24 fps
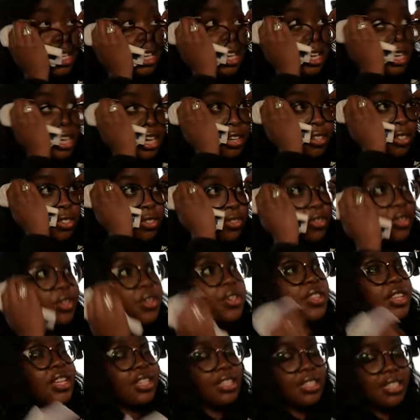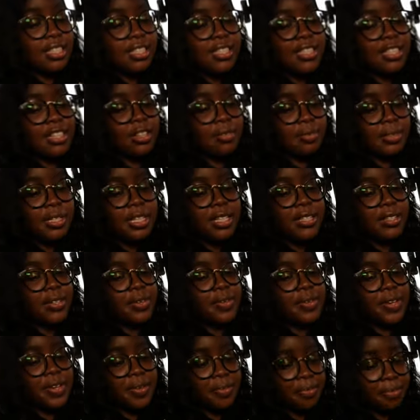hear lions north at 6 kilometers
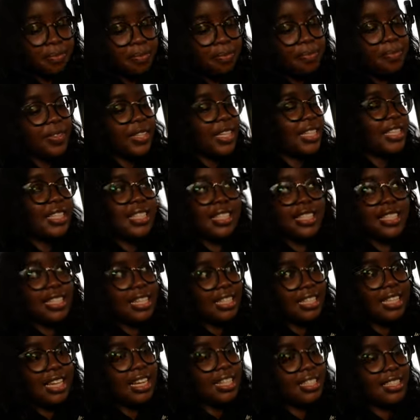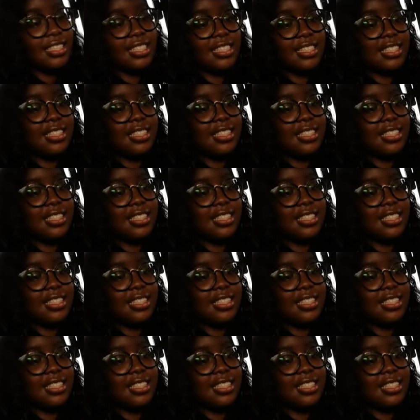away. It's actually